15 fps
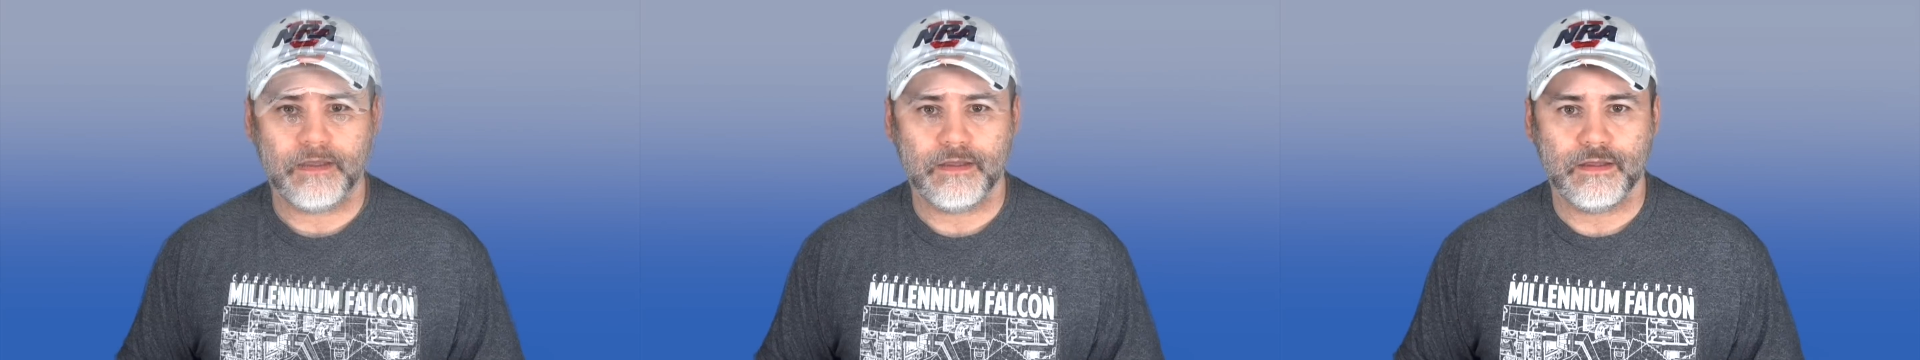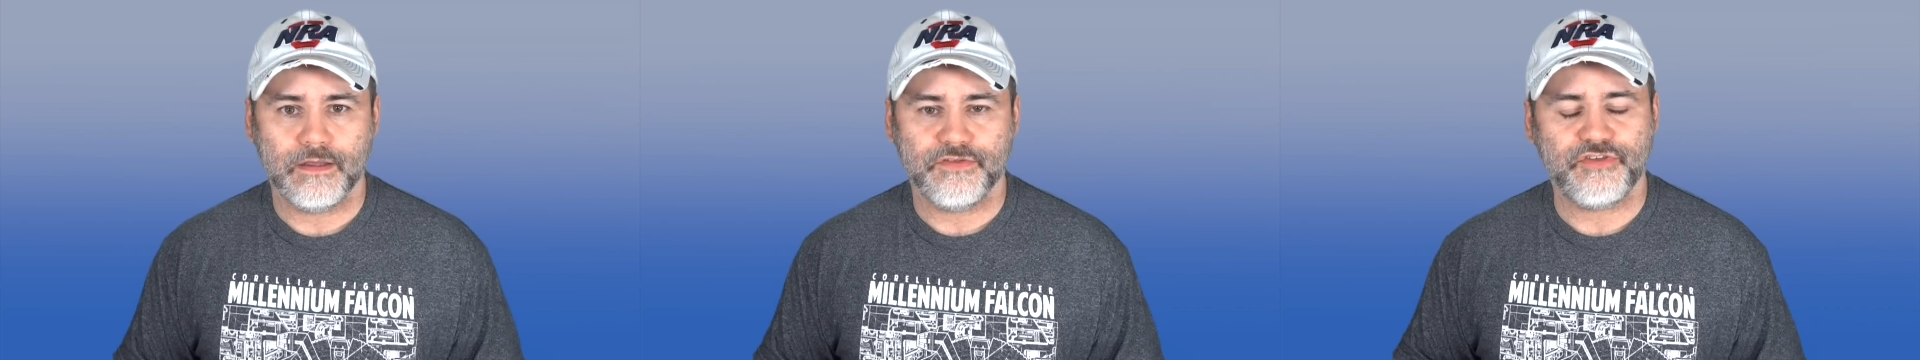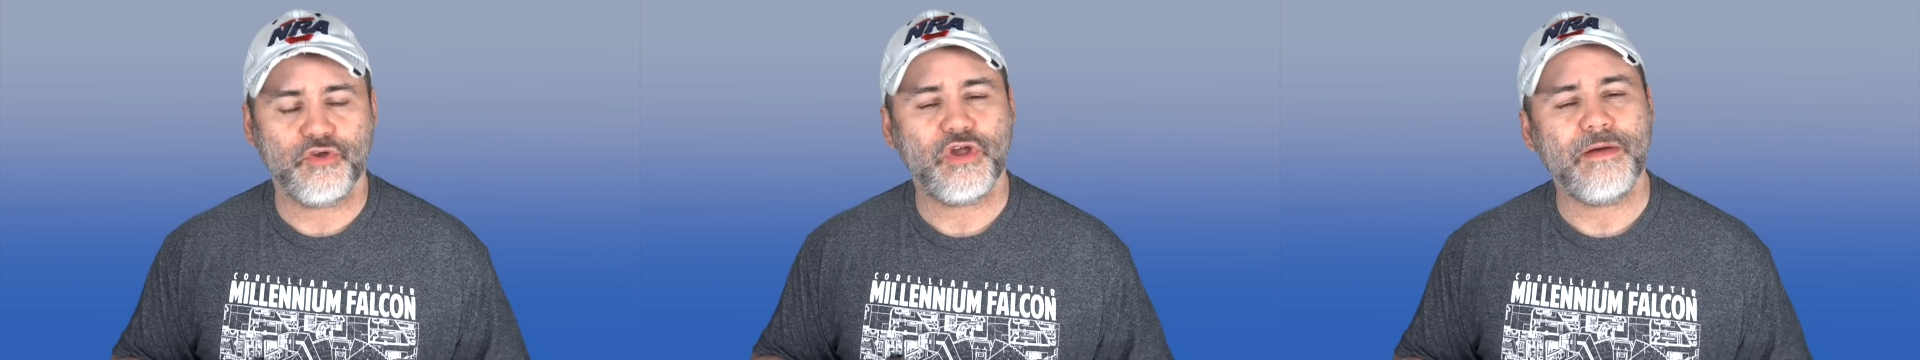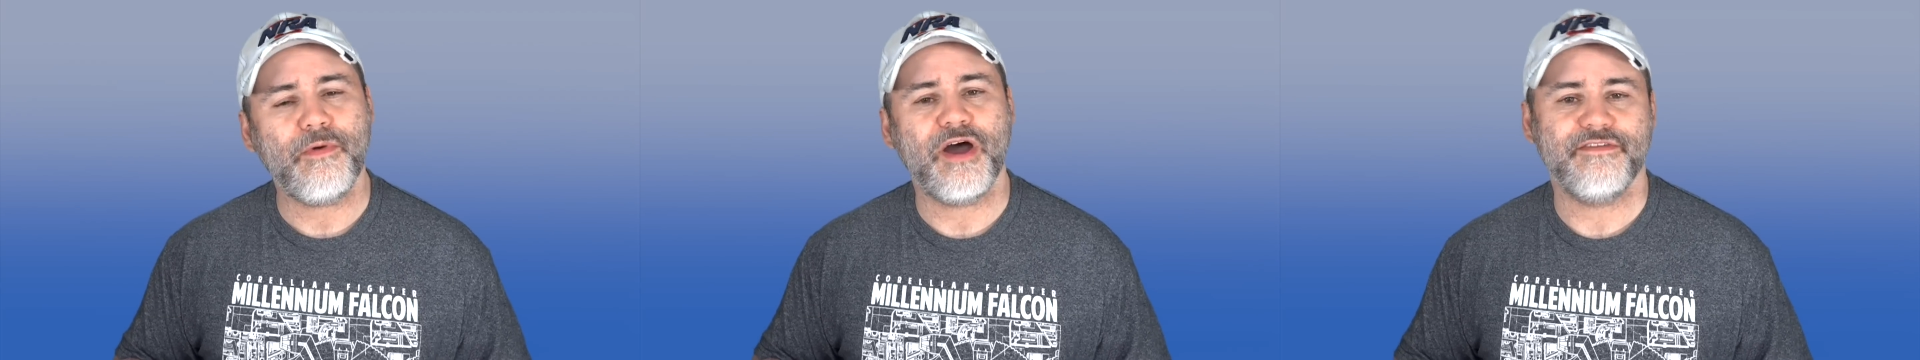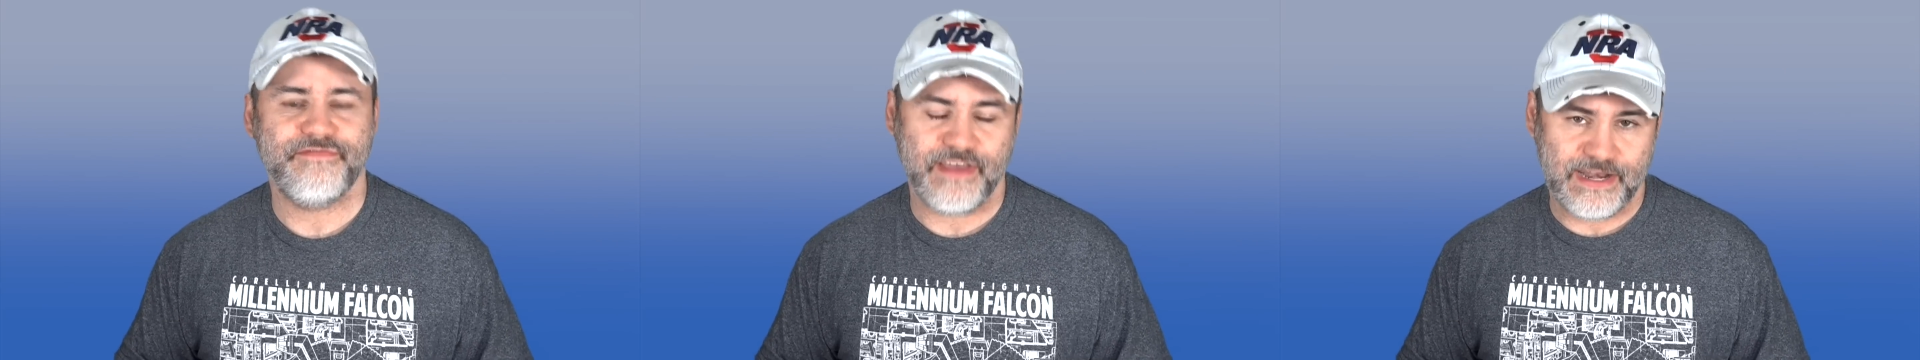So come on,
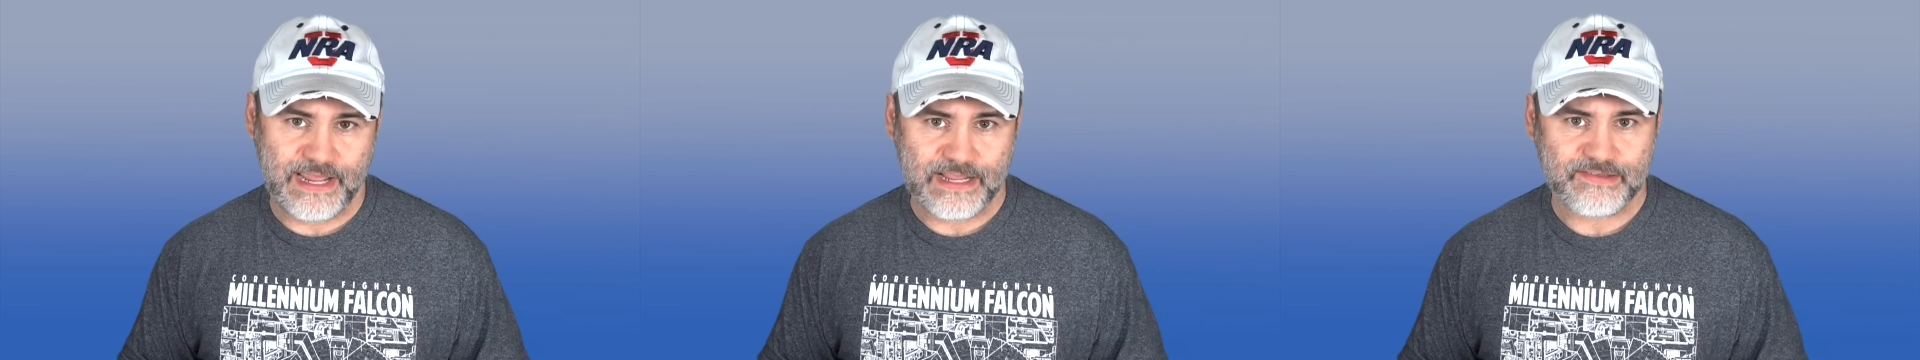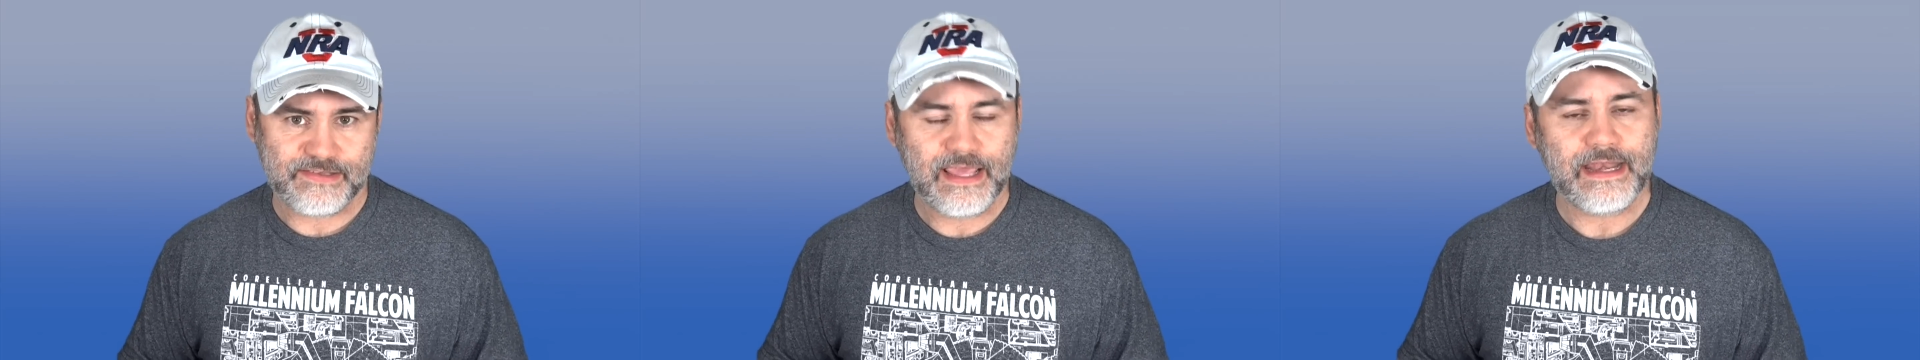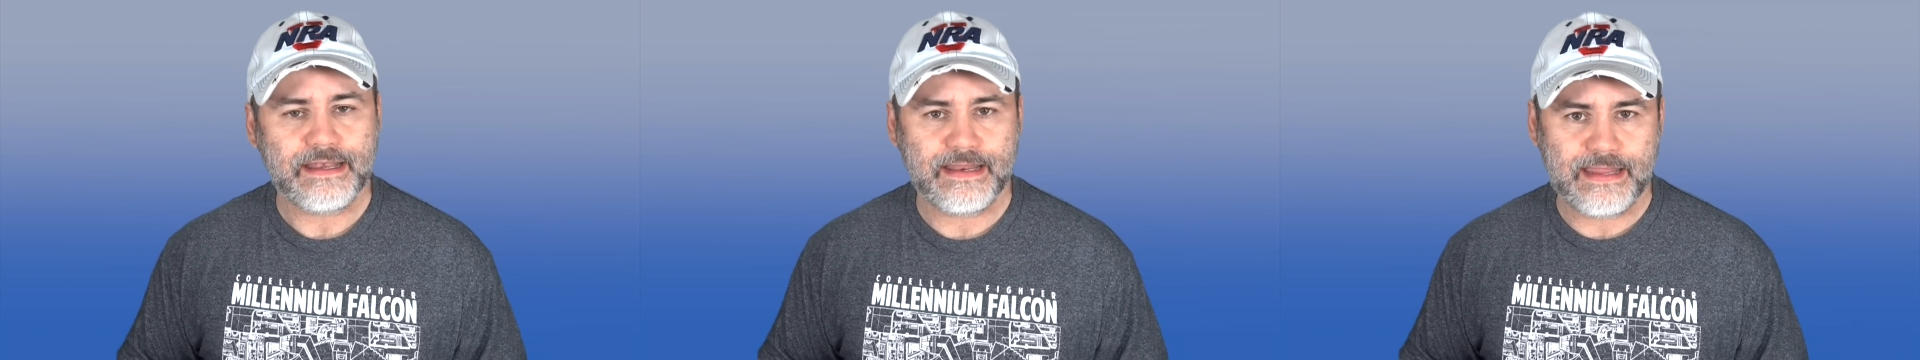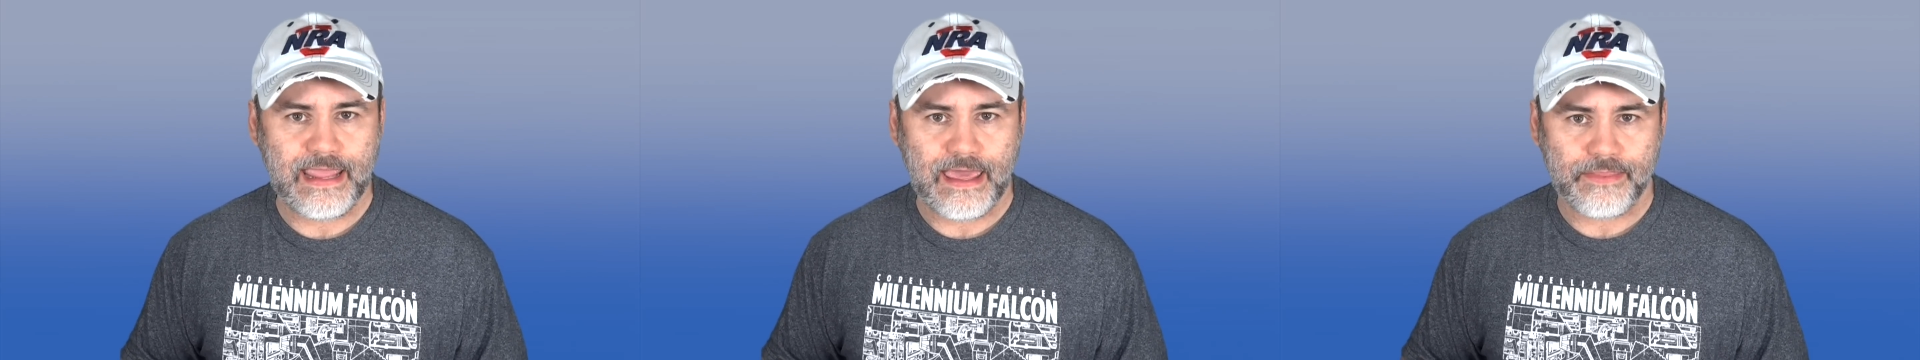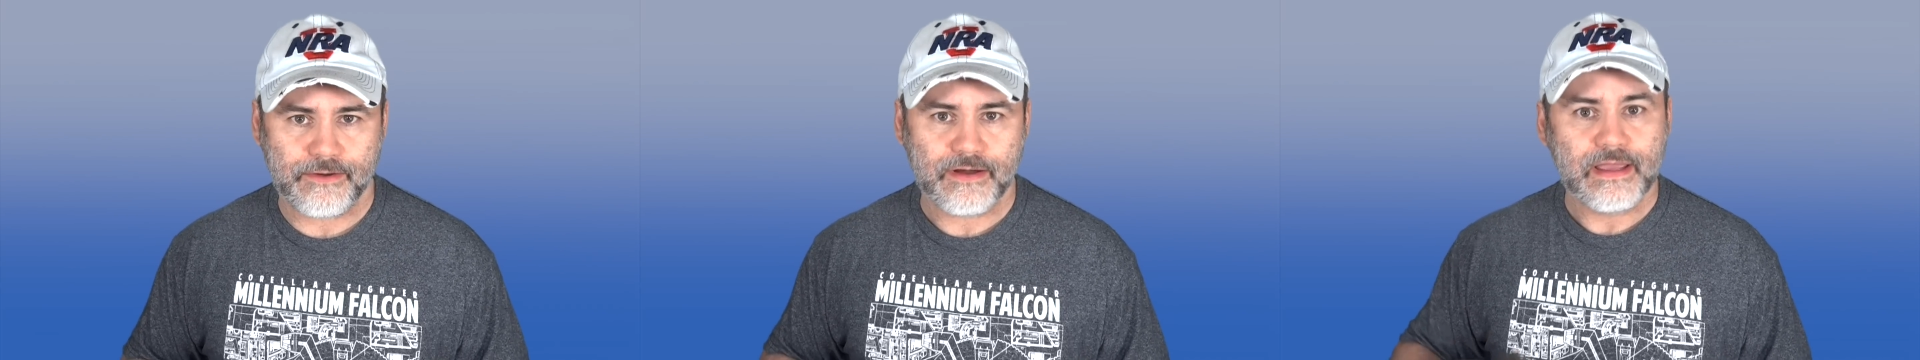Sig Sauer, get it
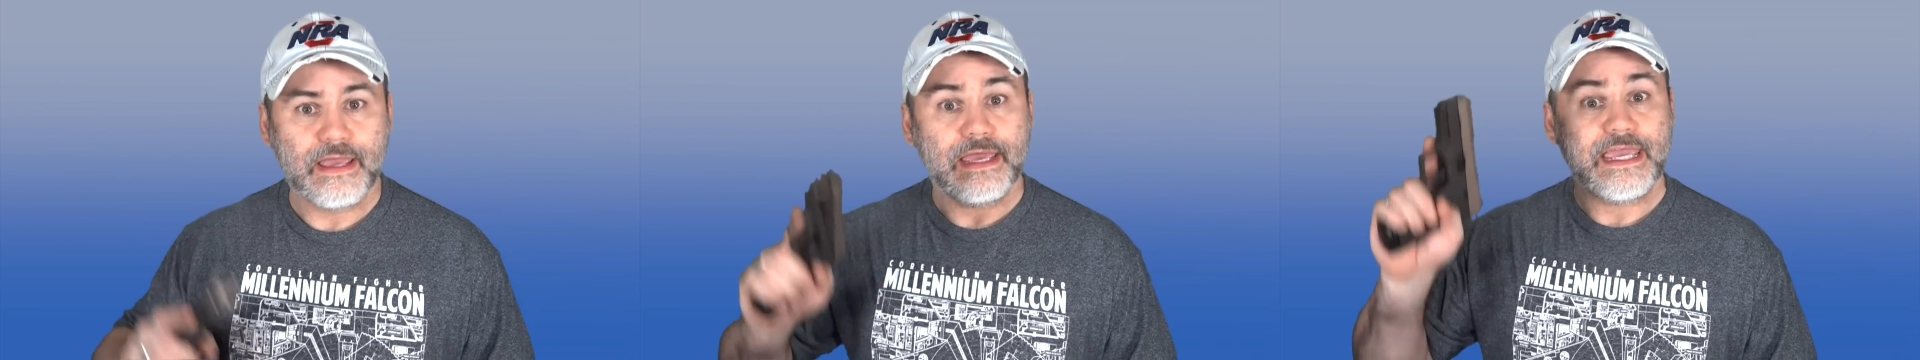together.